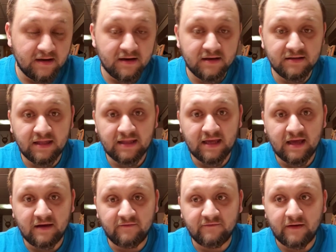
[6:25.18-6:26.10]
and then they
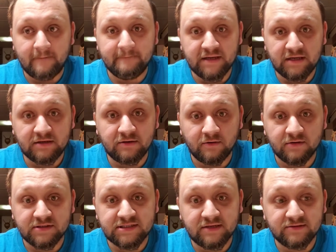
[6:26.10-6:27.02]
have a big
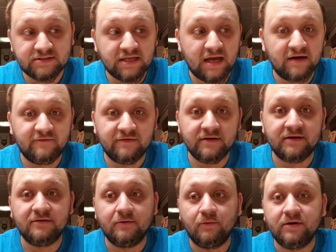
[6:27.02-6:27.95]
course outside for
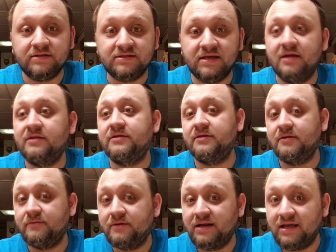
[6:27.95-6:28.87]
like the 1/10 and the
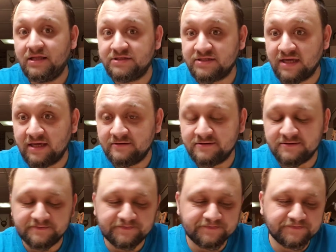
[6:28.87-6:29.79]
1/8 scales
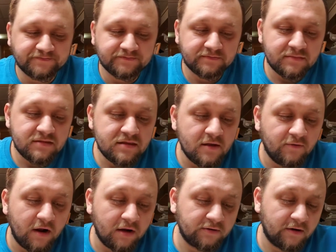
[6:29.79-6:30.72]

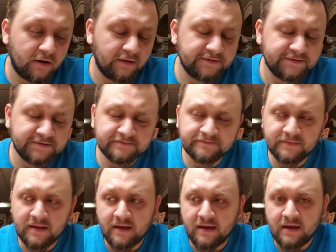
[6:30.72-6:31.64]
rock crawlers.
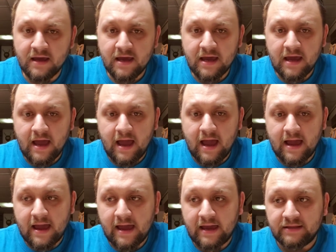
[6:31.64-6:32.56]

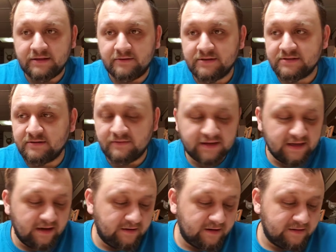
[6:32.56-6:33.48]
And there was nobody
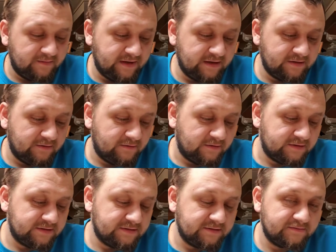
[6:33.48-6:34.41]
out on the big
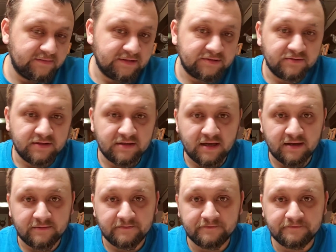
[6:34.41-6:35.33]
course this
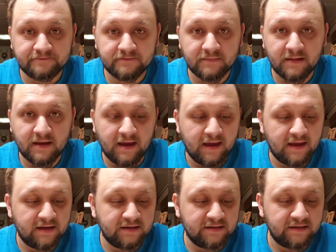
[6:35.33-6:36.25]
weekend,
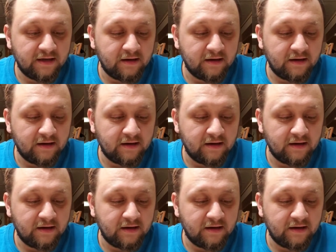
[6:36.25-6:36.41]
and